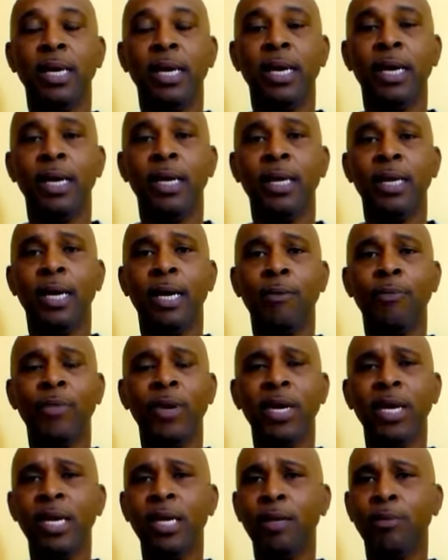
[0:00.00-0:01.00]
And I
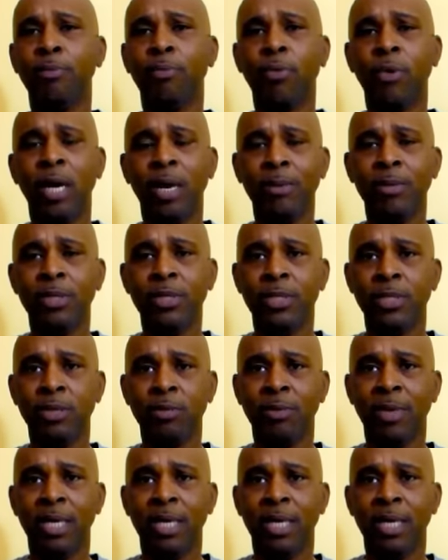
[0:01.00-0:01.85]
made a promise to